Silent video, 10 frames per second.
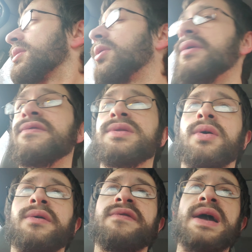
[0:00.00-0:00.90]

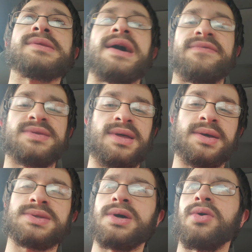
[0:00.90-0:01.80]
whole van life
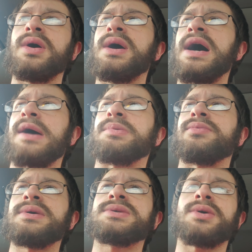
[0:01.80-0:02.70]
thing. So I've
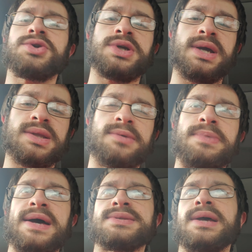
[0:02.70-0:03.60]
been researching it the
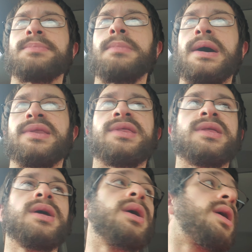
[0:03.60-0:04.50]
past like
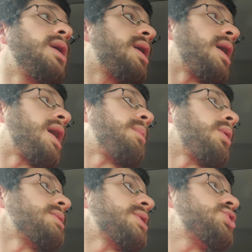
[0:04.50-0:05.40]
month.
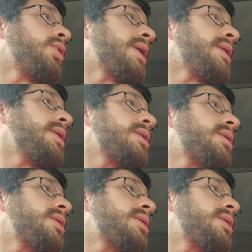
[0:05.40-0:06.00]
Only joined